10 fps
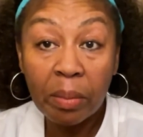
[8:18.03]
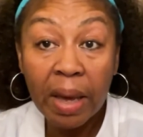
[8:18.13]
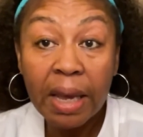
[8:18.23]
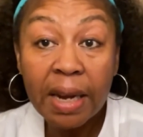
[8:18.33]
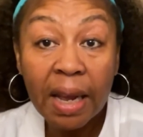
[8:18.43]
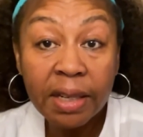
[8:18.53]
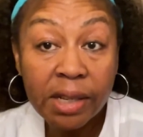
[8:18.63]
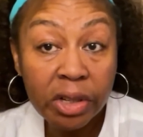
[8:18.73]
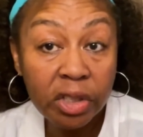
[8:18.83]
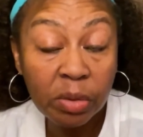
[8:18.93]
main
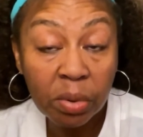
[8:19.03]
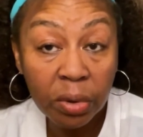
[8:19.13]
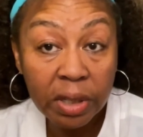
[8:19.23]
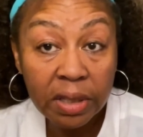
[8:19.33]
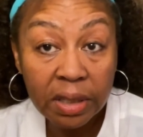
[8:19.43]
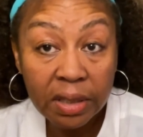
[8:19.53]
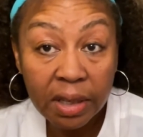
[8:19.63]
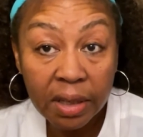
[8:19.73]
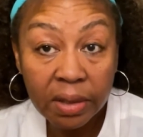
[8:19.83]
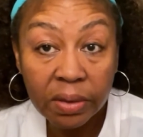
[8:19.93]
idea and supporting
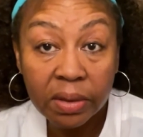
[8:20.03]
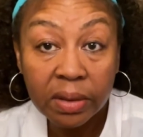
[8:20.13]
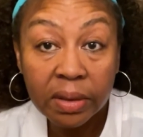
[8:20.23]
details.